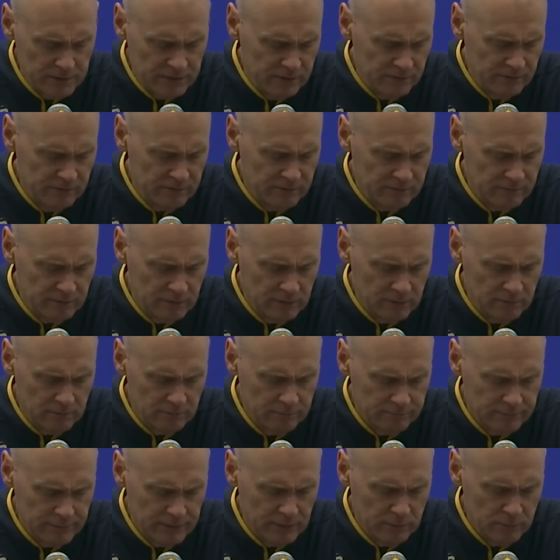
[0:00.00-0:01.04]
And he's, you
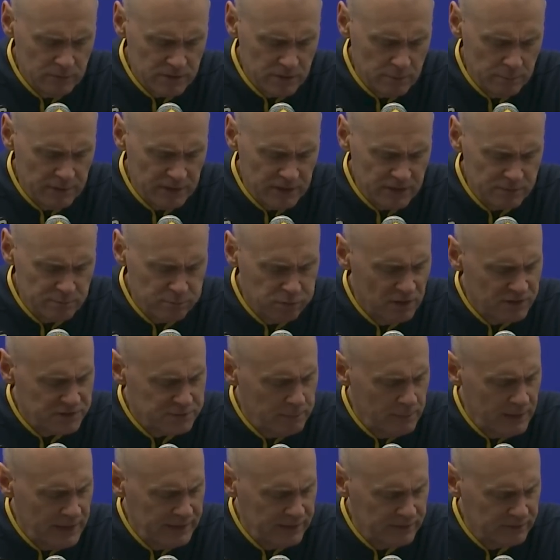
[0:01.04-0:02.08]
know, he was the biggest
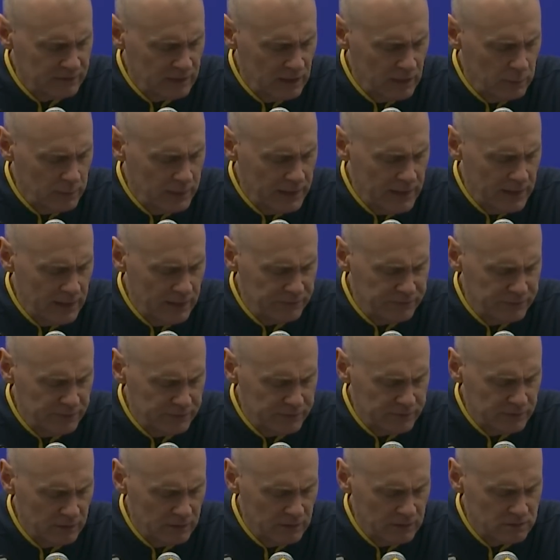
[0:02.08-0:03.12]
plus minus guy we had out
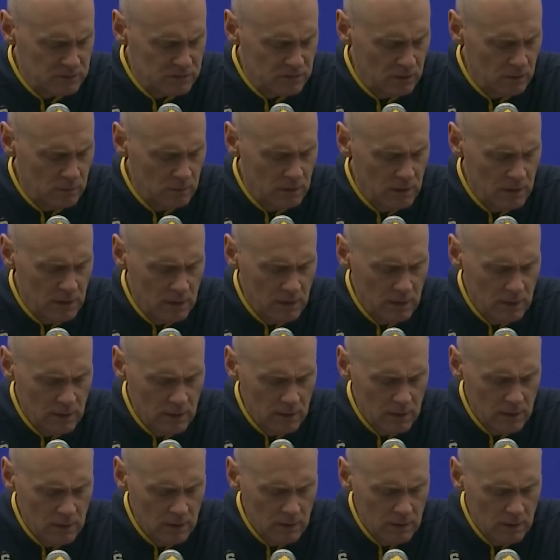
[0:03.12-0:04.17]
there tonight. So
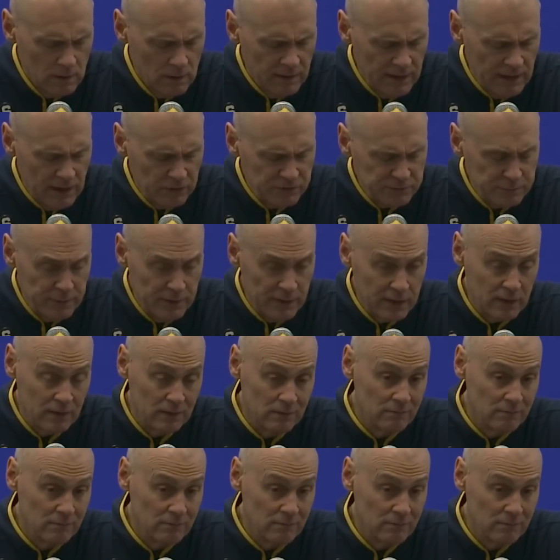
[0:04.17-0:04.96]
that was big.